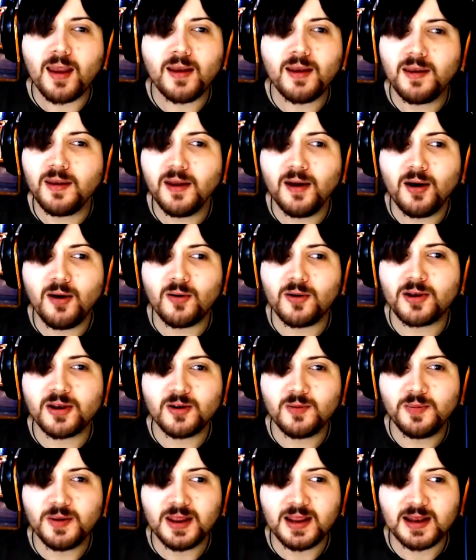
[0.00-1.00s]
No,
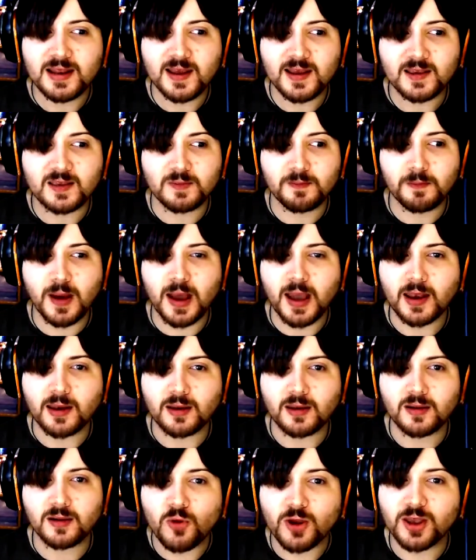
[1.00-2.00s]
nobody likes
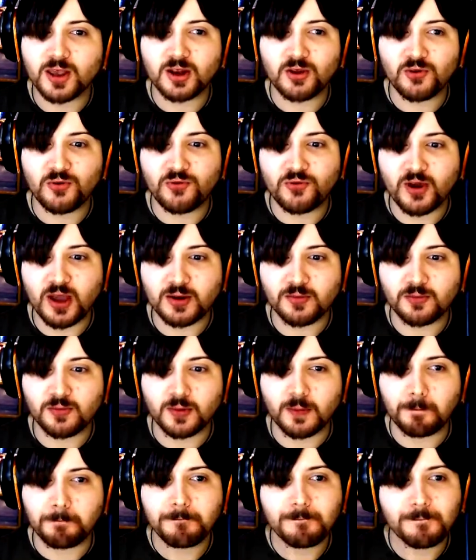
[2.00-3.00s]
minecart. We're gonna find
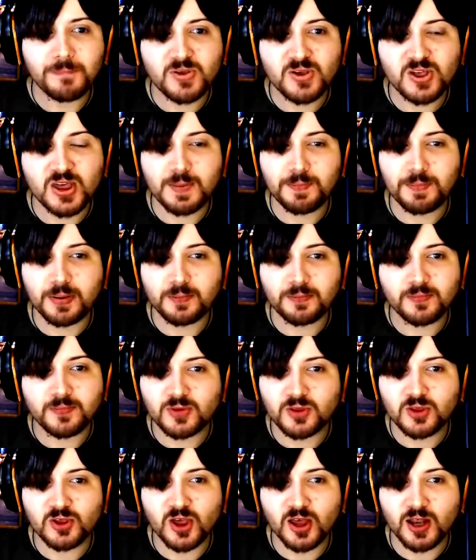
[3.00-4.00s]
one. Sheep,
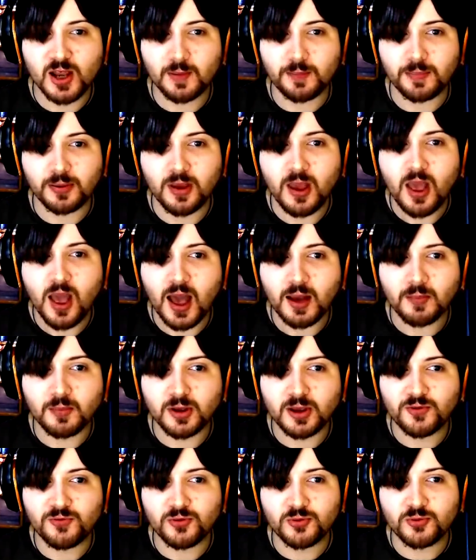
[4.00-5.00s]
shut up. I'm
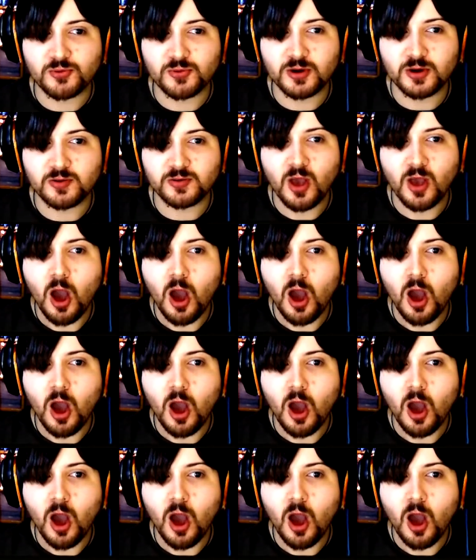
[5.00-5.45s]
looking for wolves.